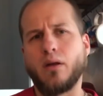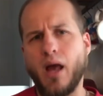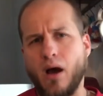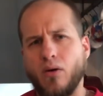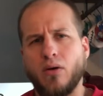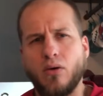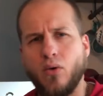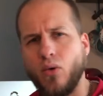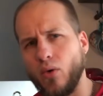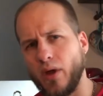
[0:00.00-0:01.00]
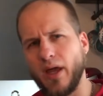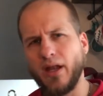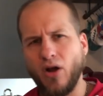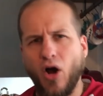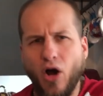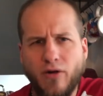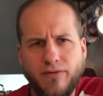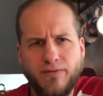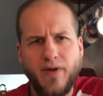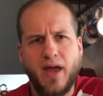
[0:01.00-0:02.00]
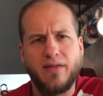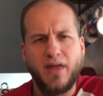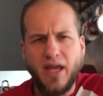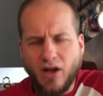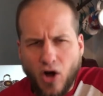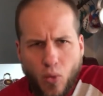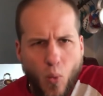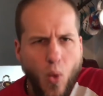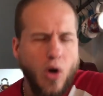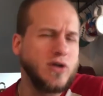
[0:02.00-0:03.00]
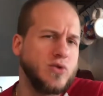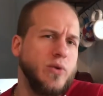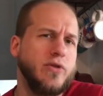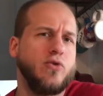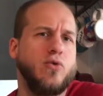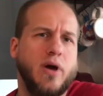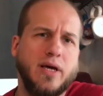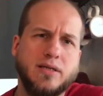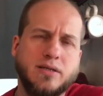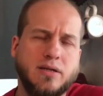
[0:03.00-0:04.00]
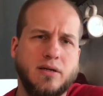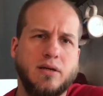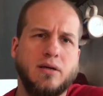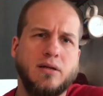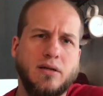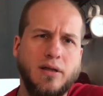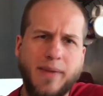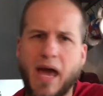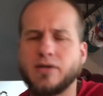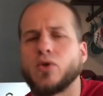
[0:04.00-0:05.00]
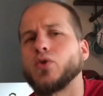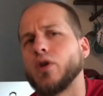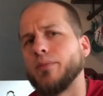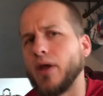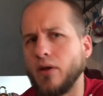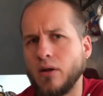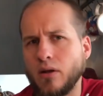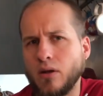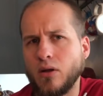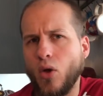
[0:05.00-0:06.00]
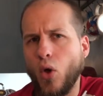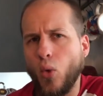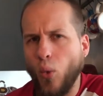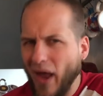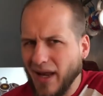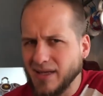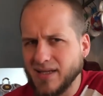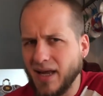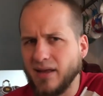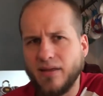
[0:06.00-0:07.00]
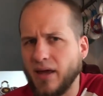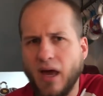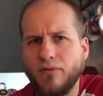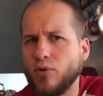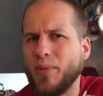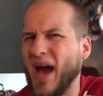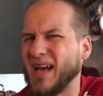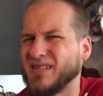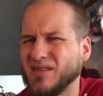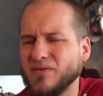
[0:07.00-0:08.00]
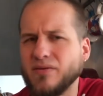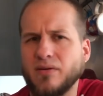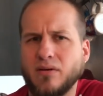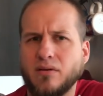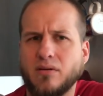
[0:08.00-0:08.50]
Now, in our faith, in our walks with Christ, let me ask you something. When is anything ever passive?